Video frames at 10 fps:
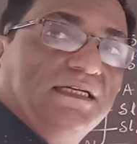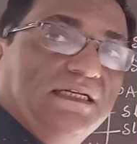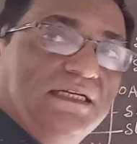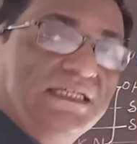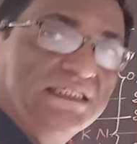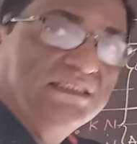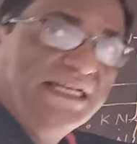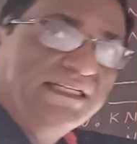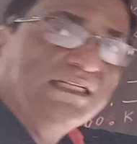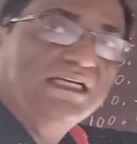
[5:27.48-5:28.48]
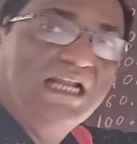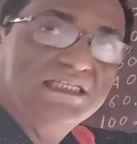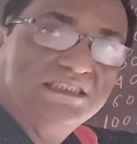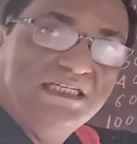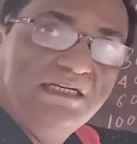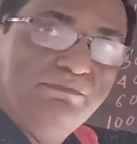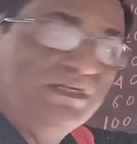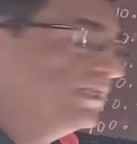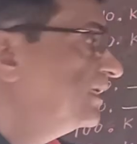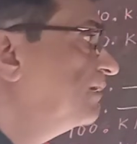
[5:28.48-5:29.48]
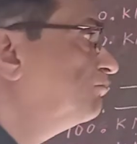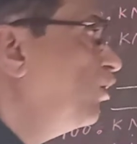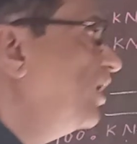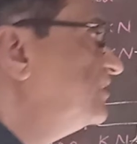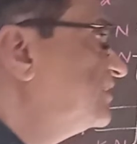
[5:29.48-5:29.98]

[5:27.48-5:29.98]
it is an elastic limit. Points